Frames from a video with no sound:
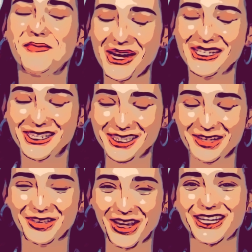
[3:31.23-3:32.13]
it's
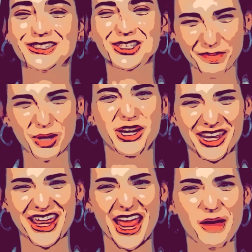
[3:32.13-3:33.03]
still like, just put it in the
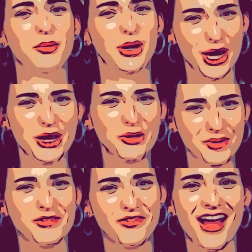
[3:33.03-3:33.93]
hamper. It'll be
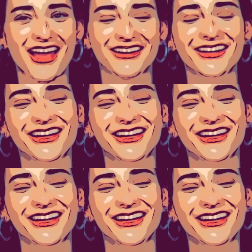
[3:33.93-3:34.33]
fine.